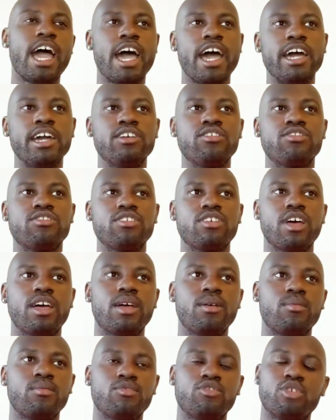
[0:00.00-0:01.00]
eggs,
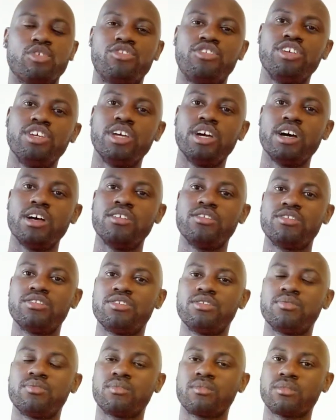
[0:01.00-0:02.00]

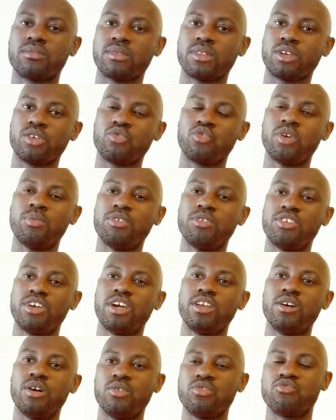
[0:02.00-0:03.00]
tortillas, sweet
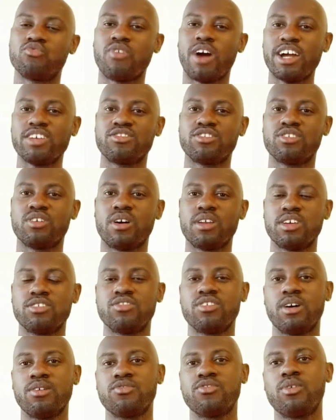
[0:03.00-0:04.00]
potatoes, rice, and all
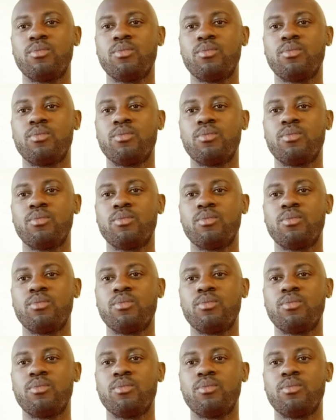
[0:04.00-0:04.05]
that stuff.